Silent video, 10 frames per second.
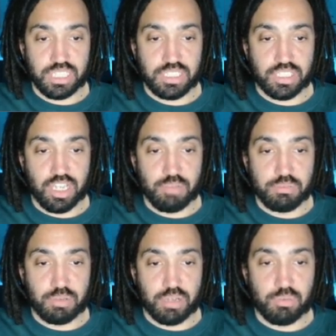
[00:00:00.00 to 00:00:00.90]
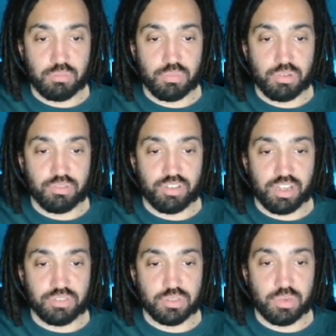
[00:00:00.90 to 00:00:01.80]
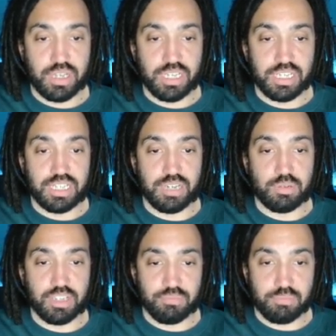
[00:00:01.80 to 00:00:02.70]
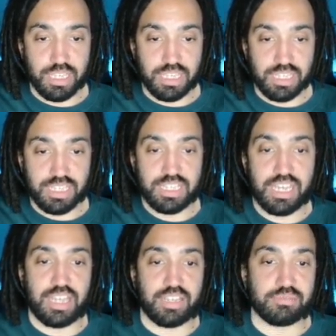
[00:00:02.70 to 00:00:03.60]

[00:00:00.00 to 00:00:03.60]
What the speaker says: times by 1.5 squared, and that will give me K.